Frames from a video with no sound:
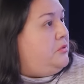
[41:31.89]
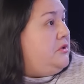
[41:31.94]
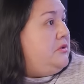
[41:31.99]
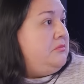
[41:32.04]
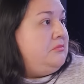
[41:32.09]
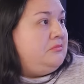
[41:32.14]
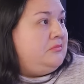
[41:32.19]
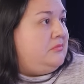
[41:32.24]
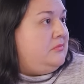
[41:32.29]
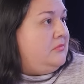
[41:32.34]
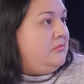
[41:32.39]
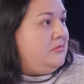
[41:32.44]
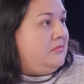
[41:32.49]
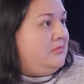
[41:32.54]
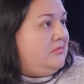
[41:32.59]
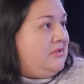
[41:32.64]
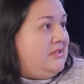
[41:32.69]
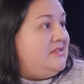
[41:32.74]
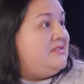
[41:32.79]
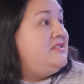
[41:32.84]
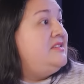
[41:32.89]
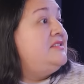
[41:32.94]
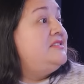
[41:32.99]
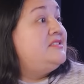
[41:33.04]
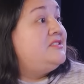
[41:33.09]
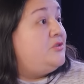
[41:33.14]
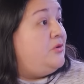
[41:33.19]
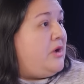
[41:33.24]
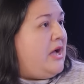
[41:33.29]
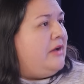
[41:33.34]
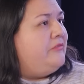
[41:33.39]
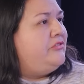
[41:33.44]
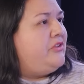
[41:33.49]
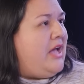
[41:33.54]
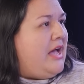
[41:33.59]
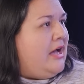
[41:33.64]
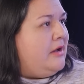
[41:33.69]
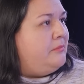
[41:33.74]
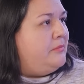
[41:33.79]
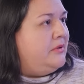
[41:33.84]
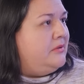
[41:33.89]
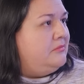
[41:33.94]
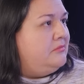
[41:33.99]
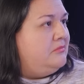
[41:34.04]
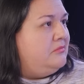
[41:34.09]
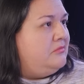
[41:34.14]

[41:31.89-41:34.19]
but these things still have to happen.